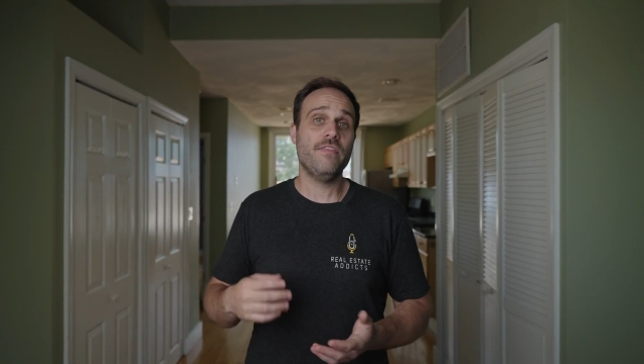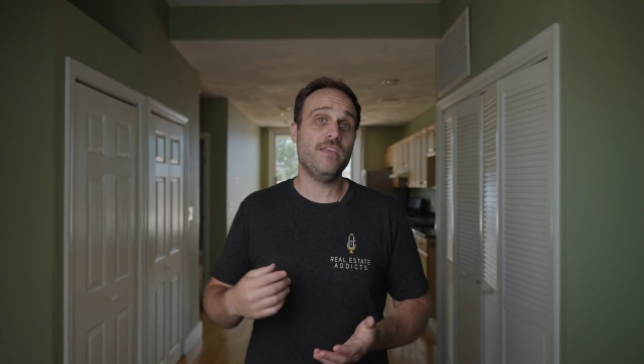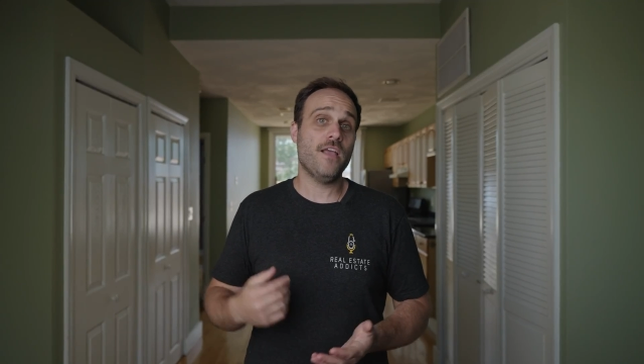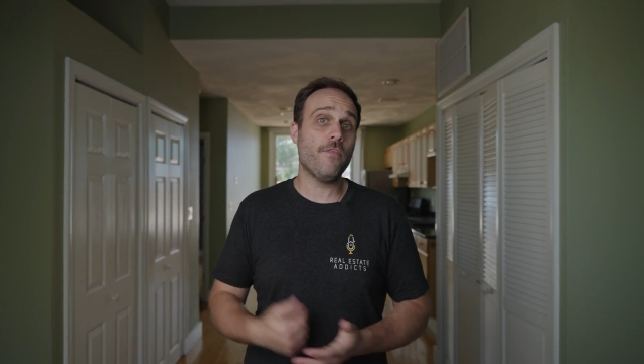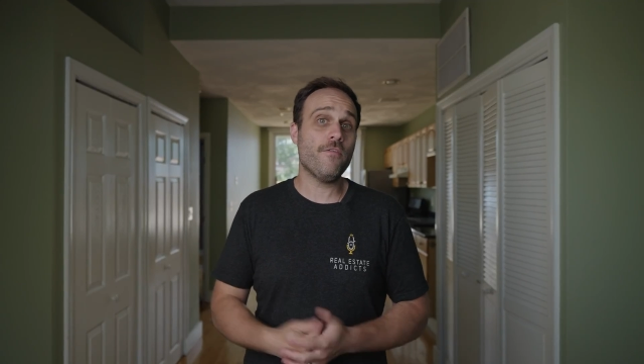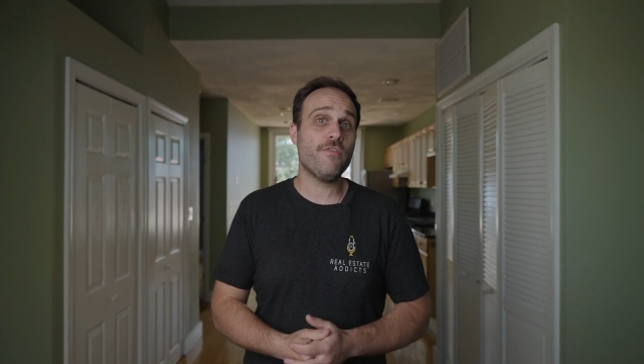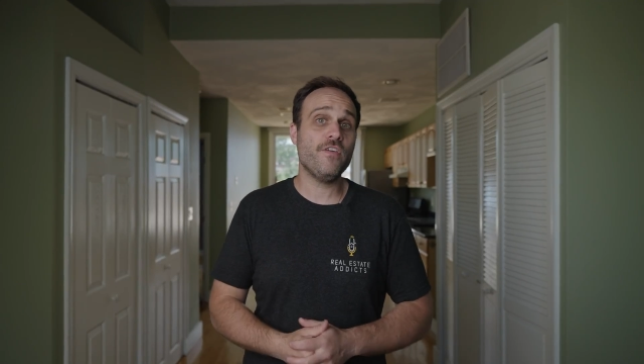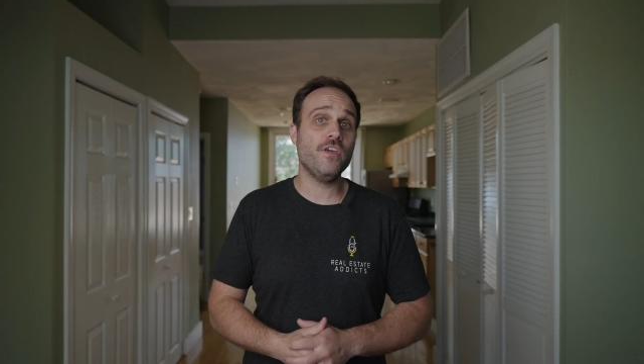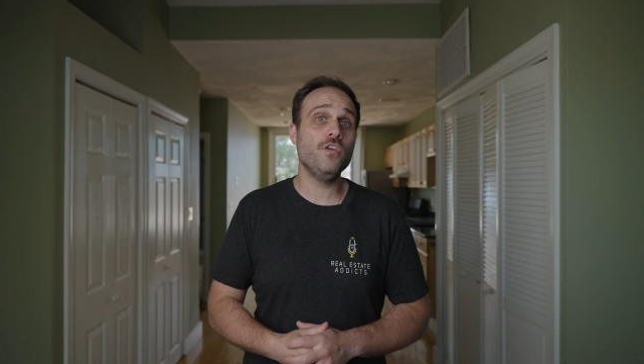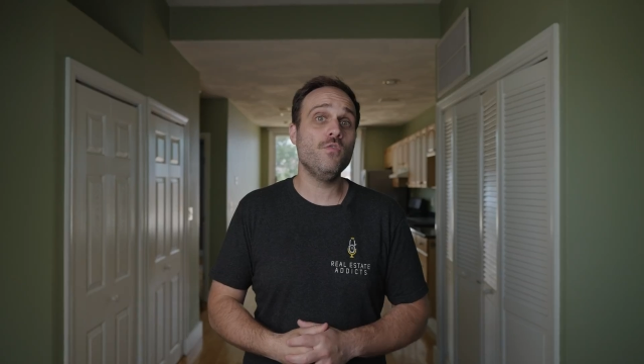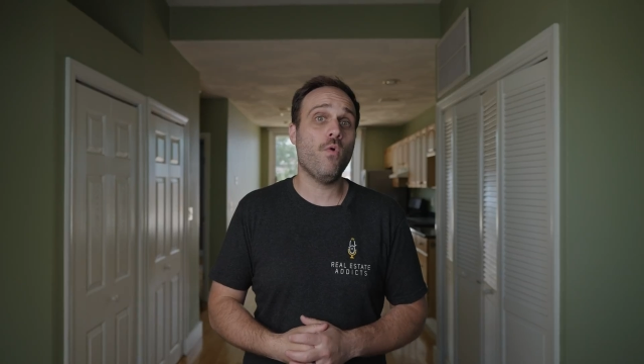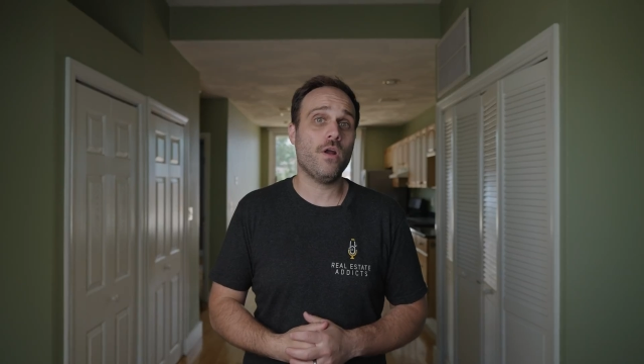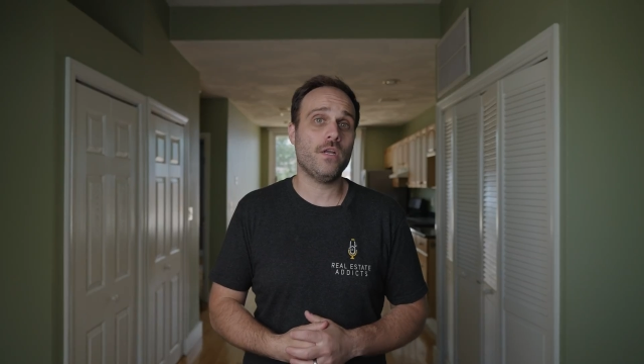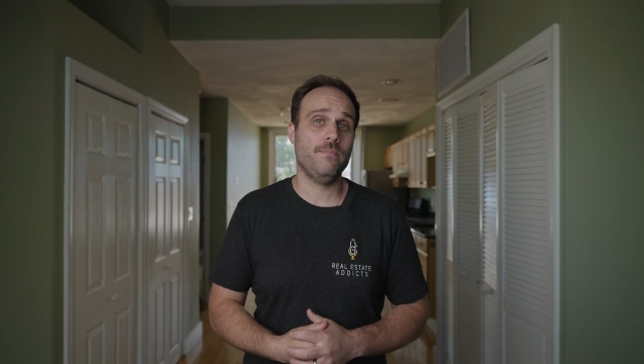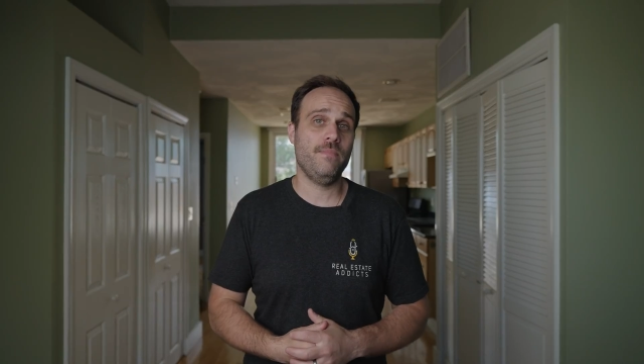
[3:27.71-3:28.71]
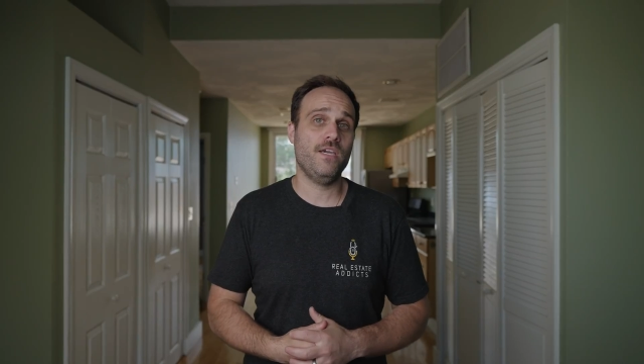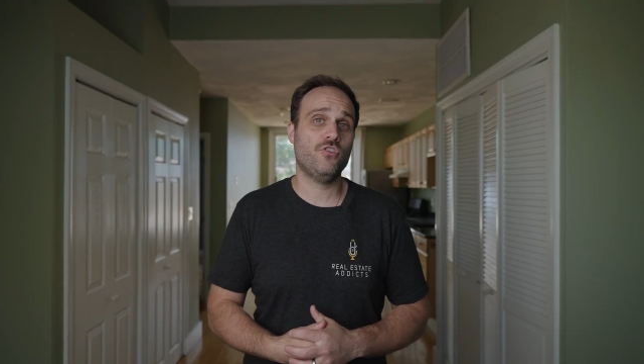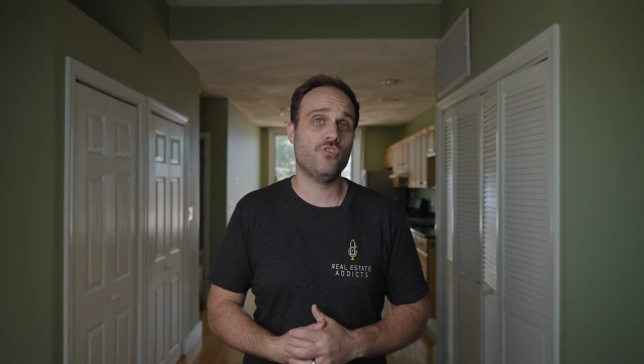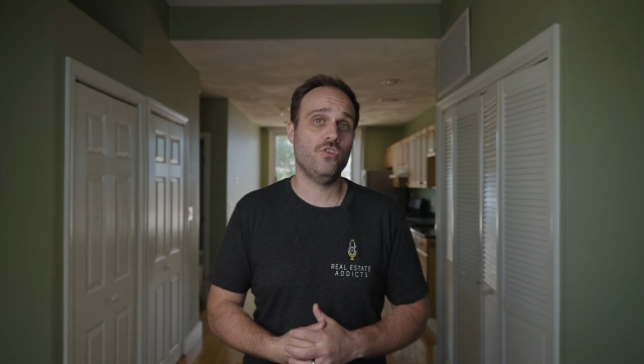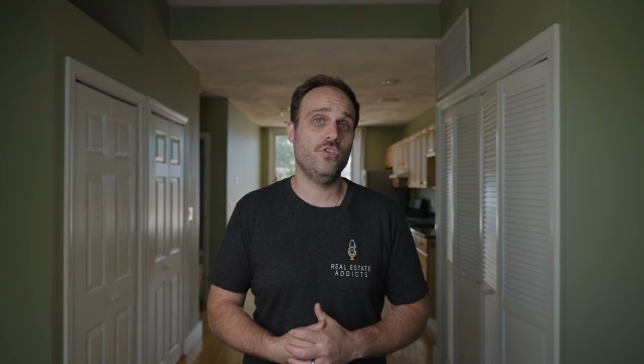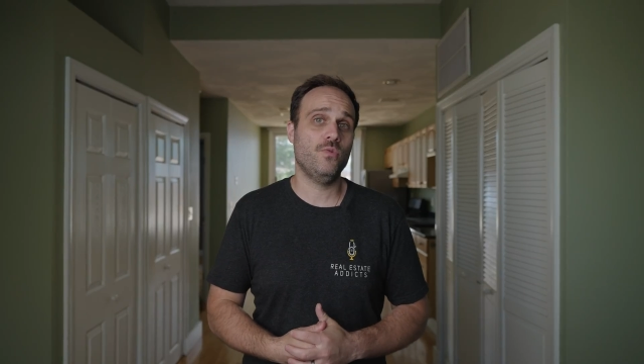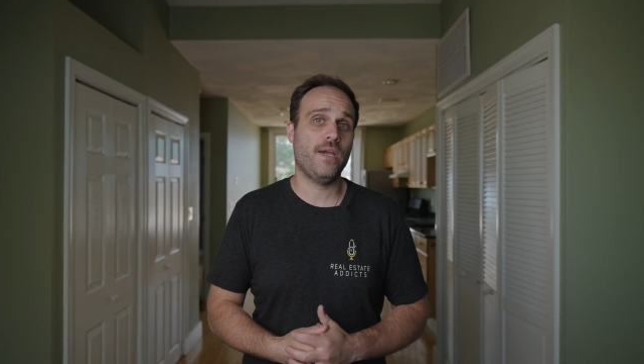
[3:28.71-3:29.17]
The other thing you want to make
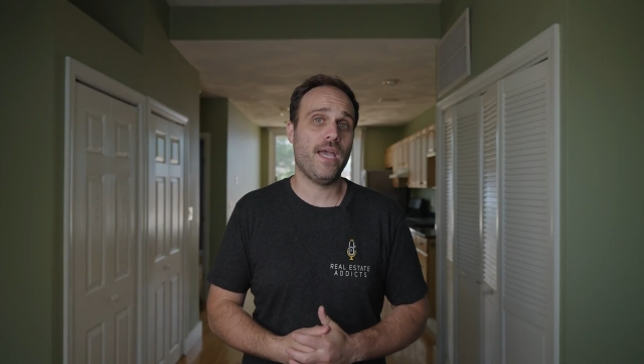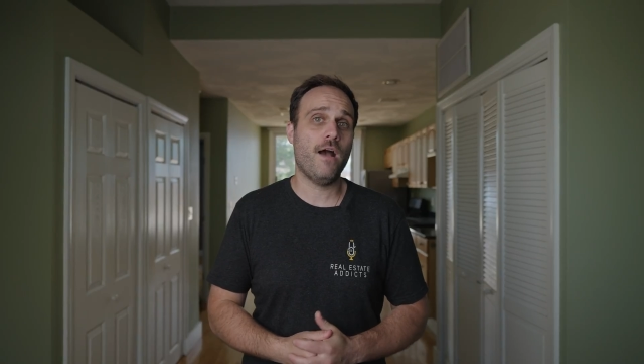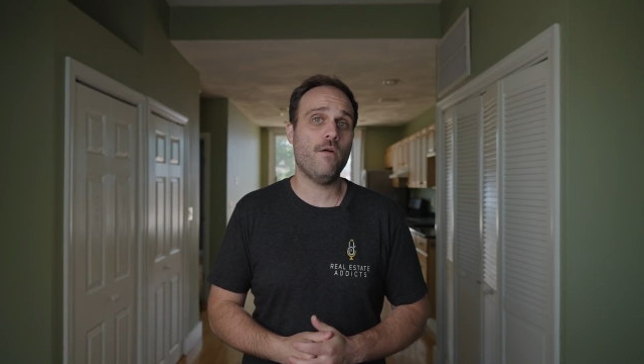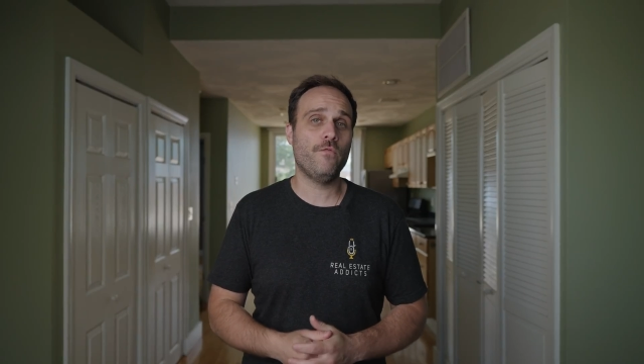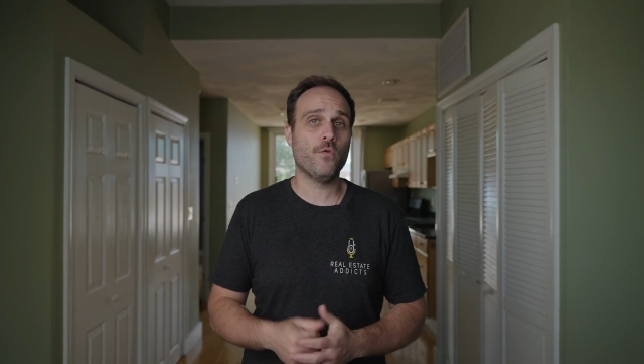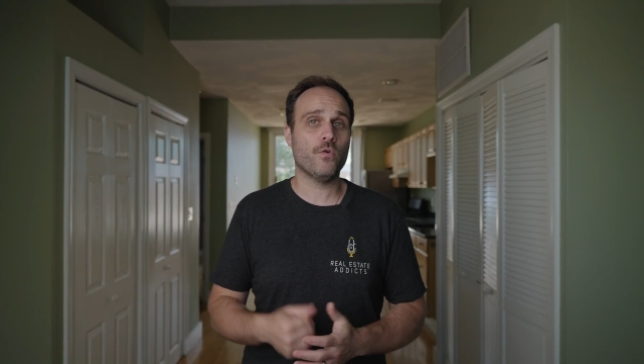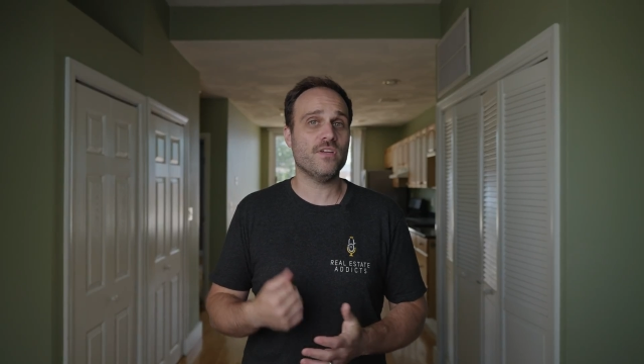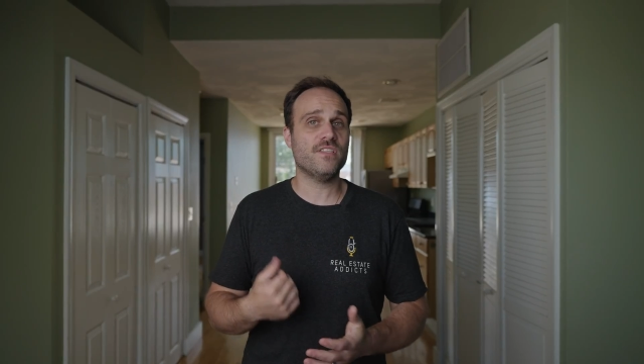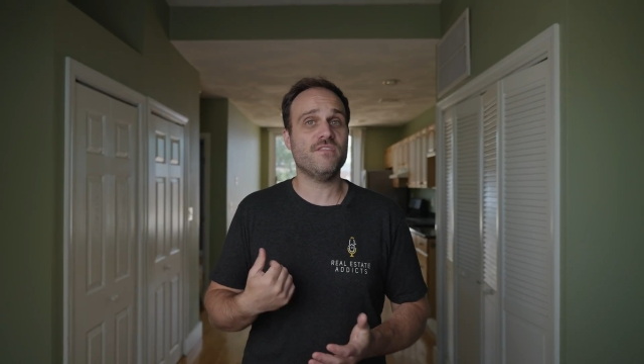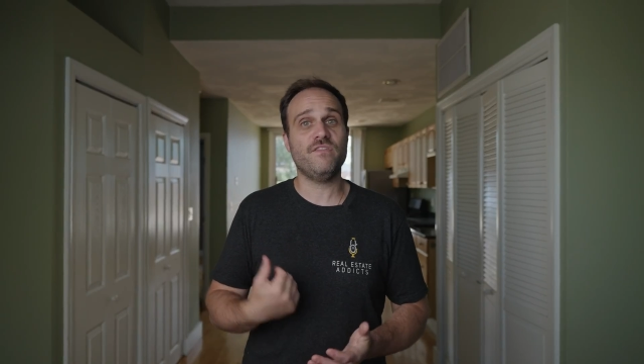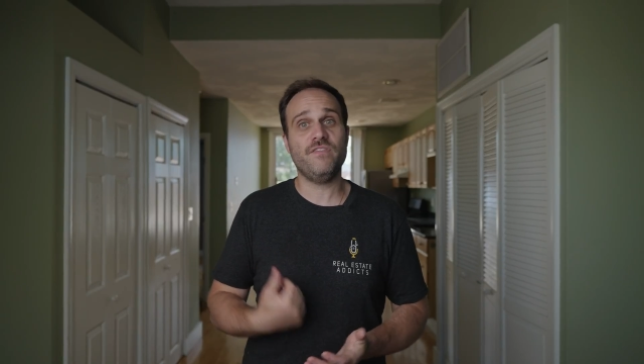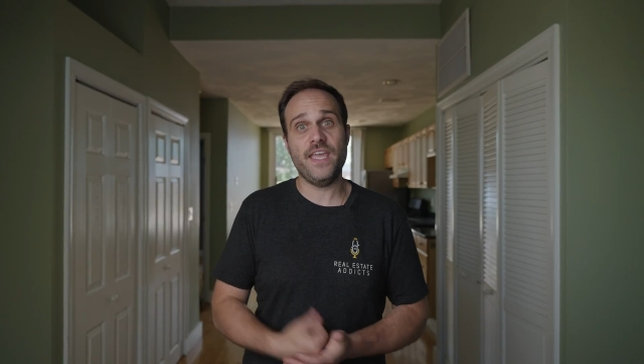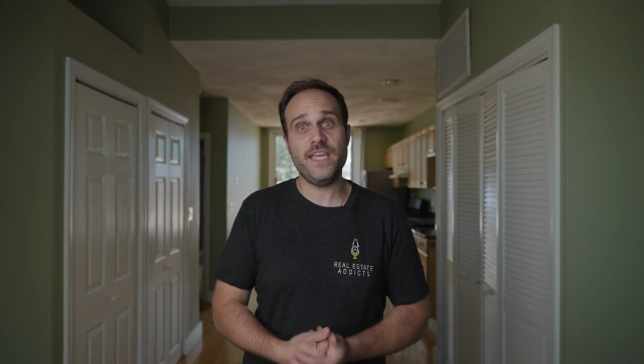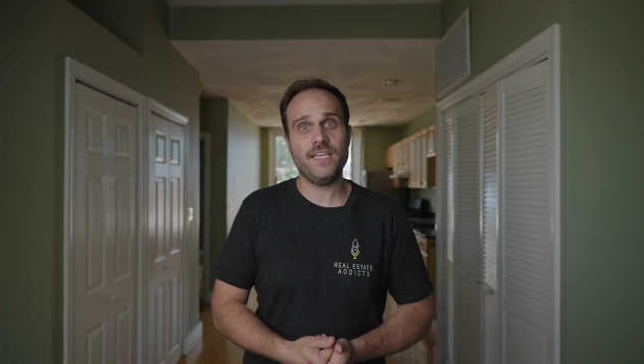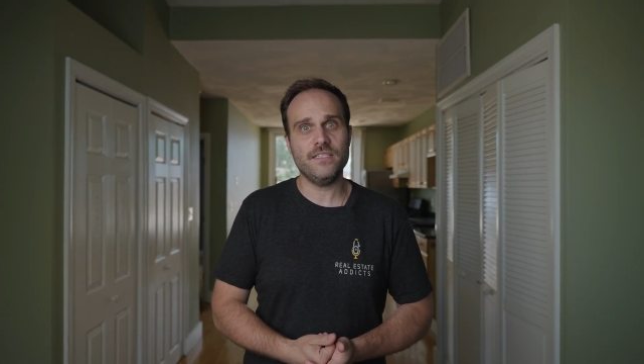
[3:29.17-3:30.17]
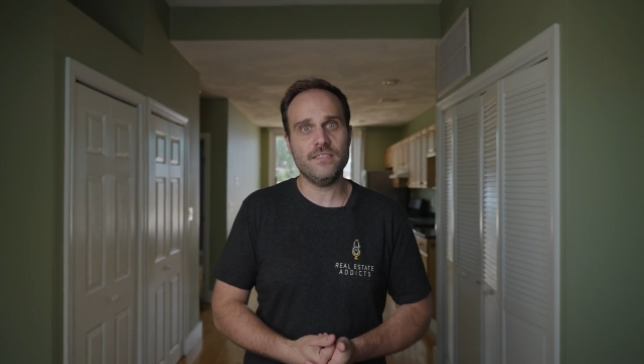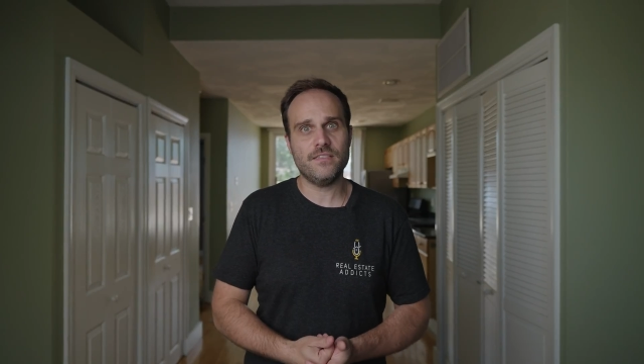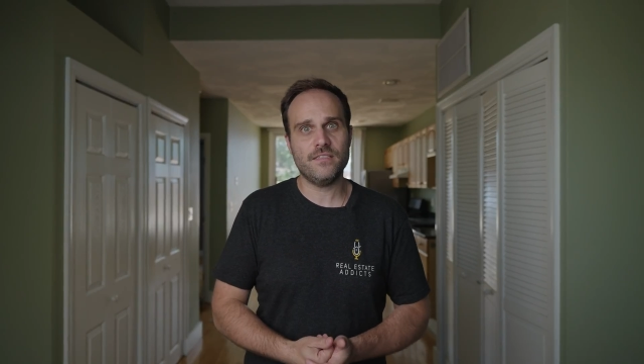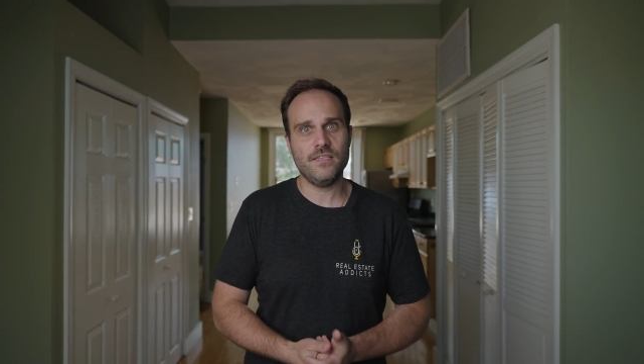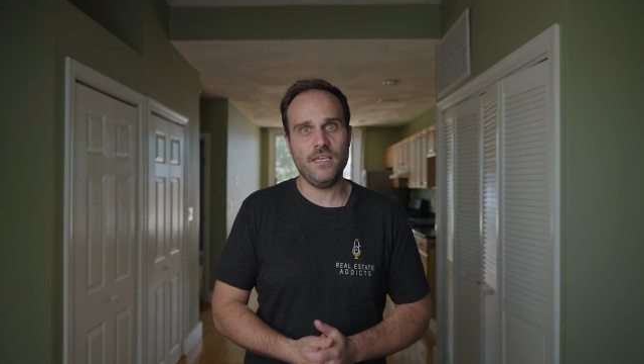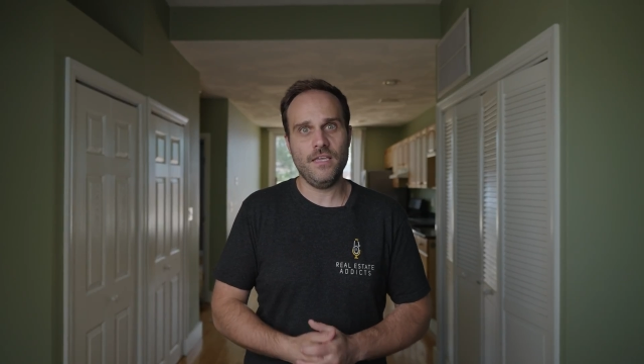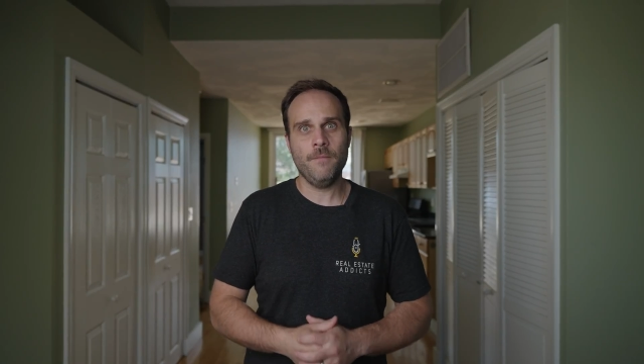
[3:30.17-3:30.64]
sure you account for is
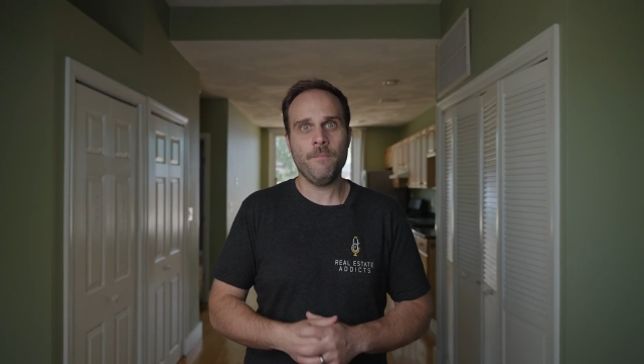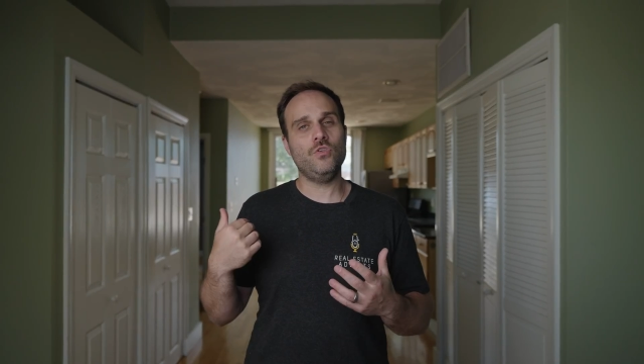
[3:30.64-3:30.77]
vacancy.